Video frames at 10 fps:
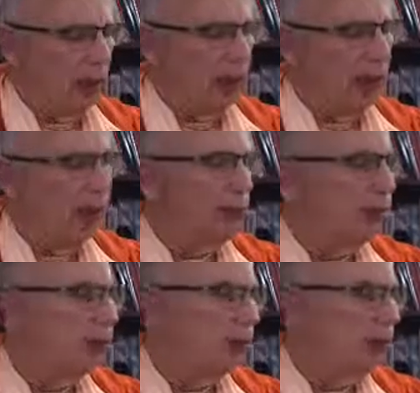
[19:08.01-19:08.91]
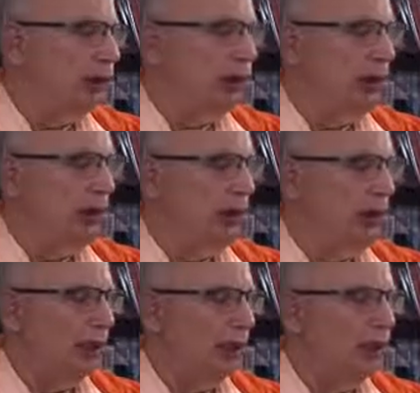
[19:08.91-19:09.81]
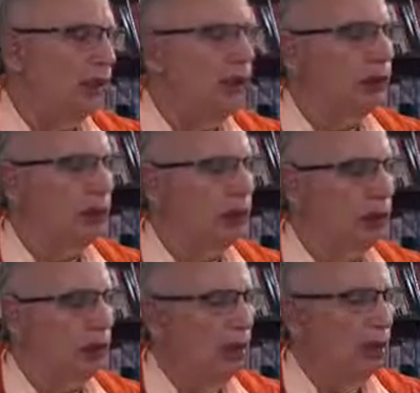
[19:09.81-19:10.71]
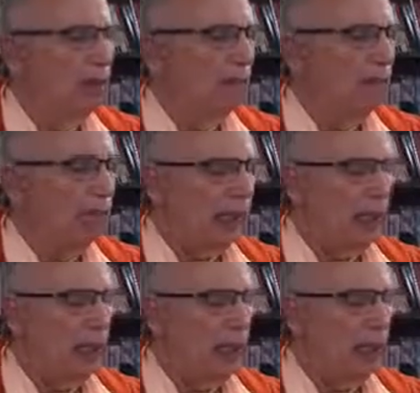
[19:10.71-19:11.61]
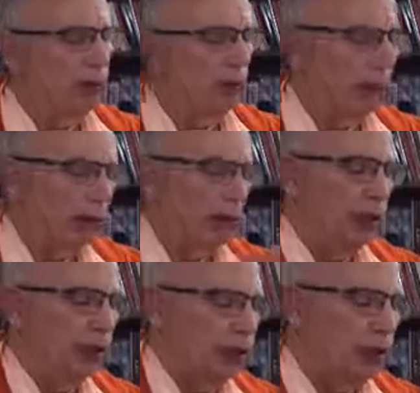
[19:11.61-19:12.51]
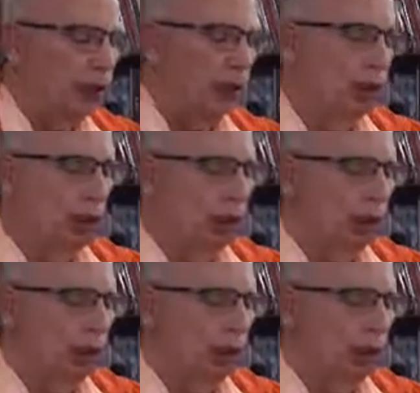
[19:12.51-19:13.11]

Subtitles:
his mood is taking Krishna back, taking